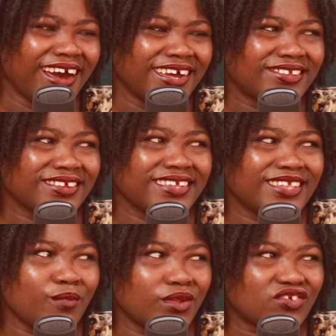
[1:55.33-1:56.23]
Shouldn't they
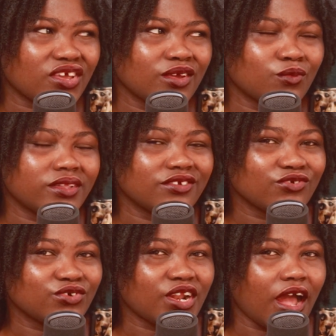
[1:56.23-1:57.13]
be checking what the
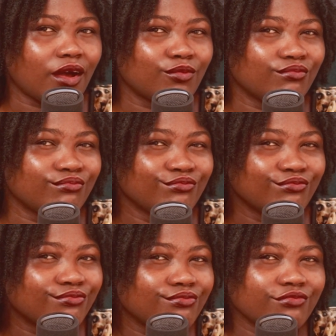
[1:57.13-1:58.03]
children are
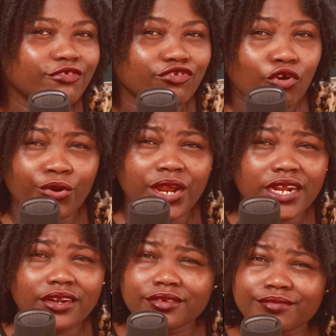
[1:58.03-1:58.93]
drawing?